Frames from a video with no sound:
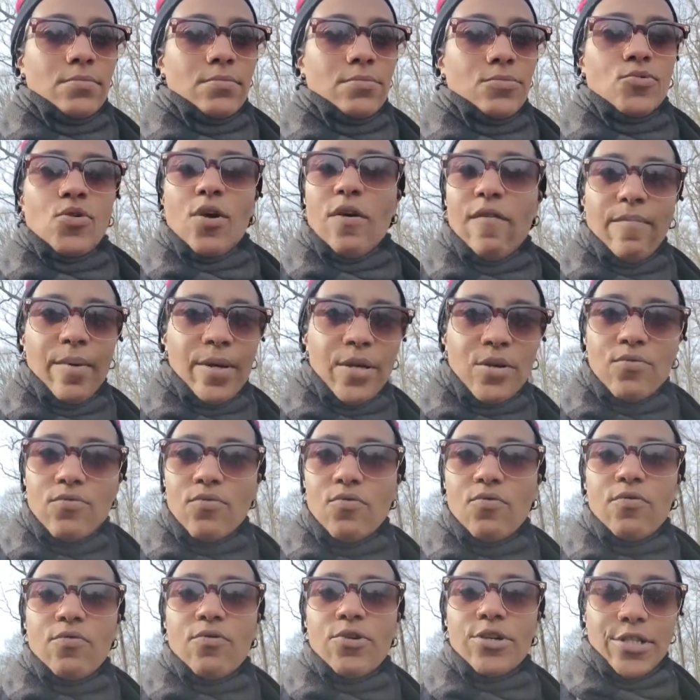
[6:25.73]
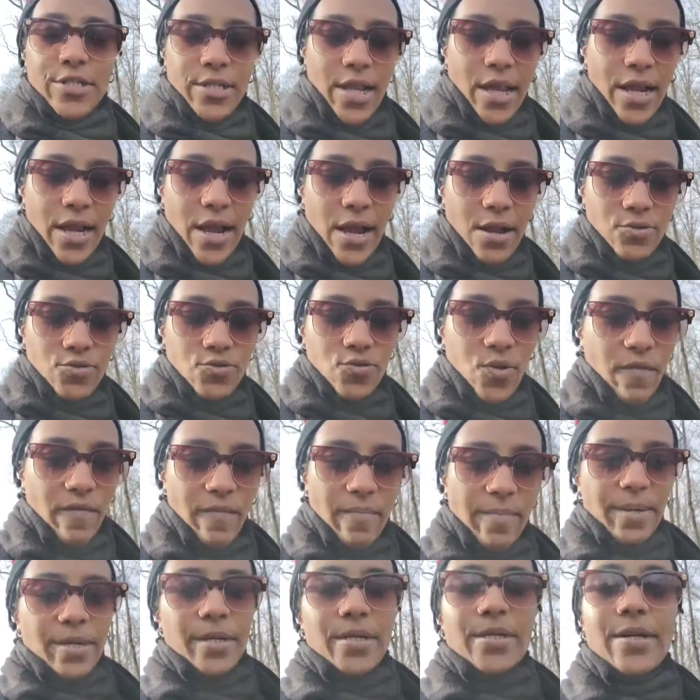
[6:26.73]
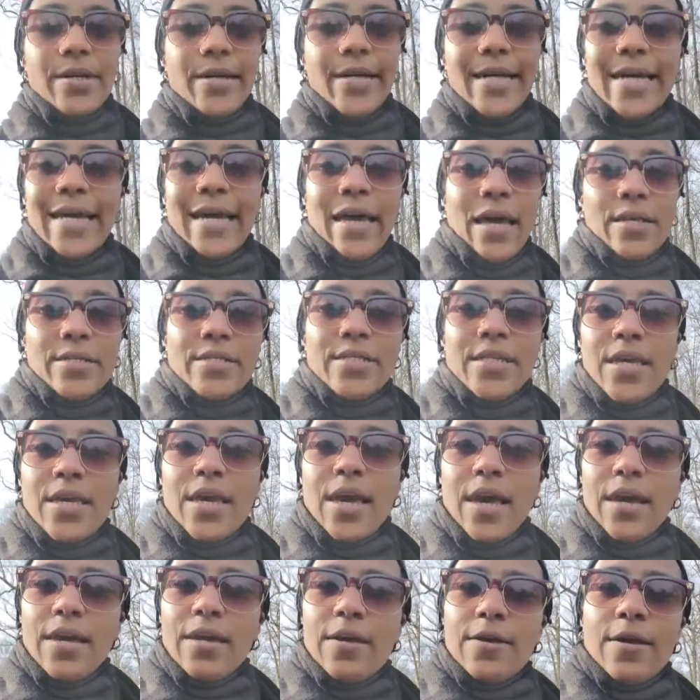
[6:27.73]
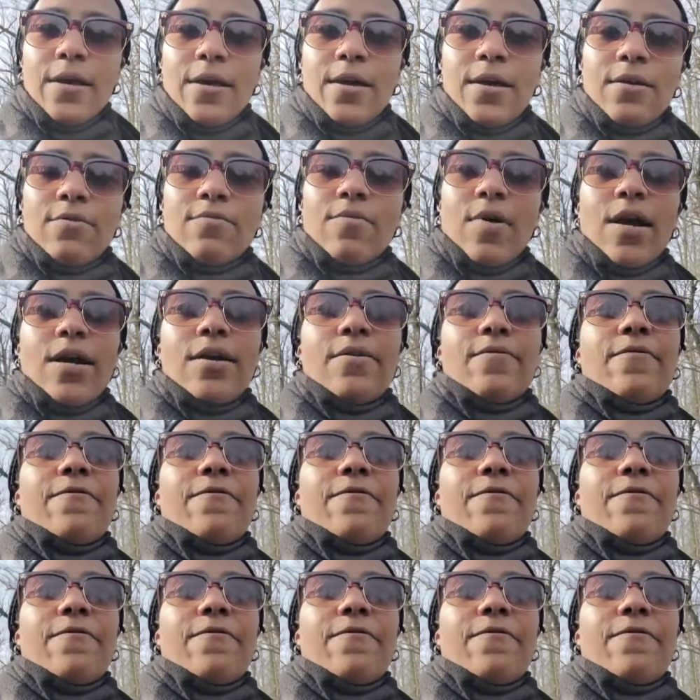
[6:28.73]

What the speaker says: You ever been to Ruth Chris Steakhouse? You ever been to STK? Right?